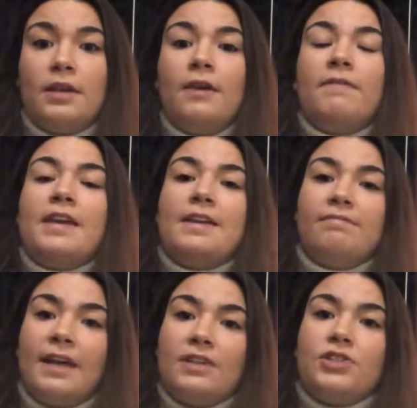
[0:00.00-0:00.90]
we
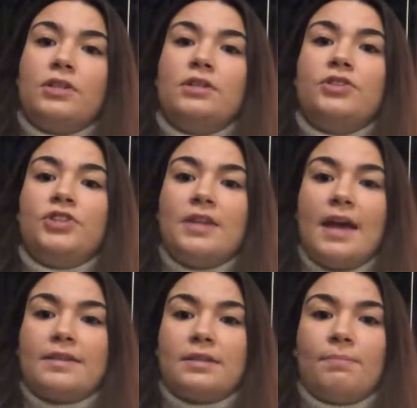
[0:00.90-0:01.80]
intentionally
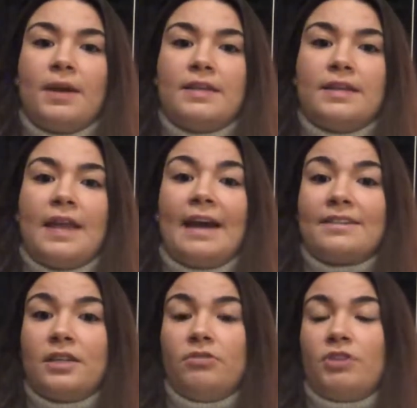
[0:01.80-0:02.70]
GenASM as an
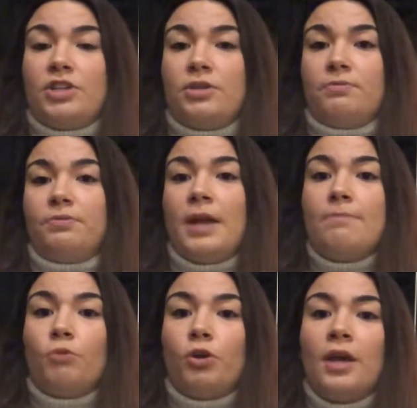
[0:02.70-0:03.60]
acceleration
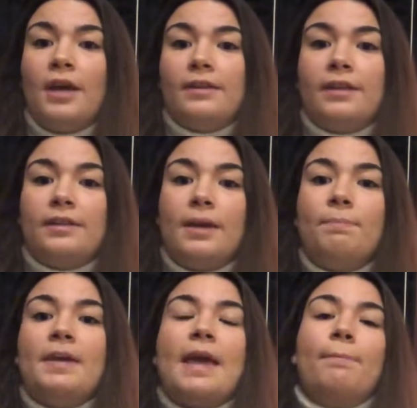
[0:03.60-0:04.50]
framework that can
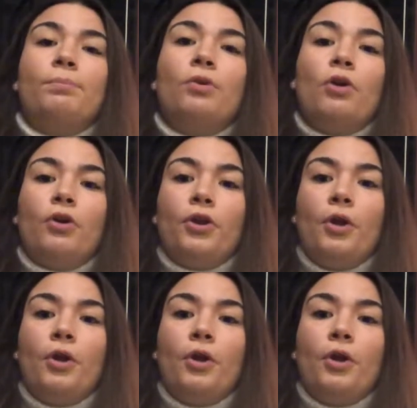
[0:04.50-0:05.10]
be employed